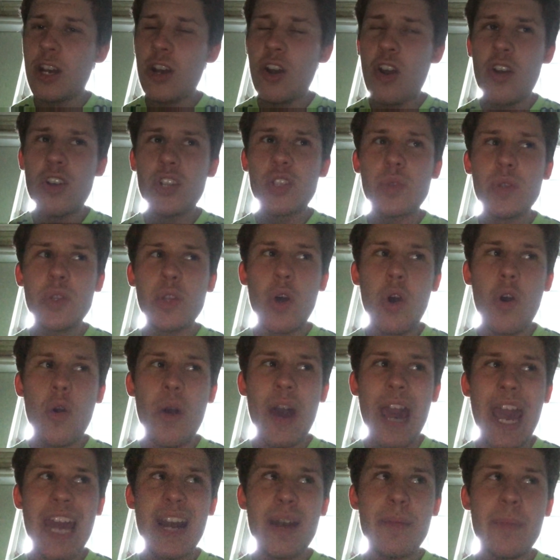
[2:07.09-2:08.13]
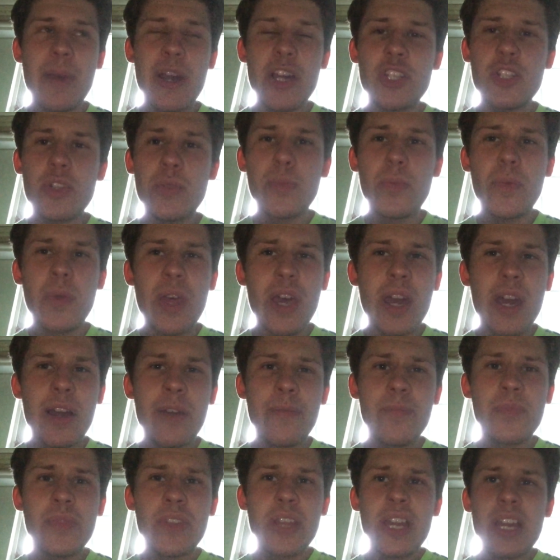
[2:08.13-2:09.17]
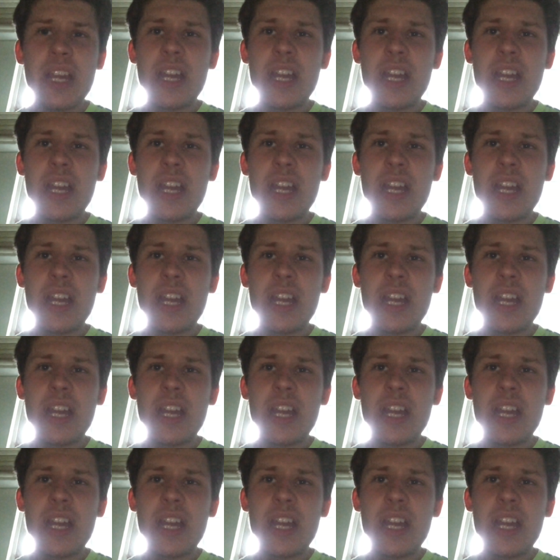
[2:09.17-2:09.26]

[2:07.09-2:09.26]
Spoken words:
And honestly, the whole animation thing,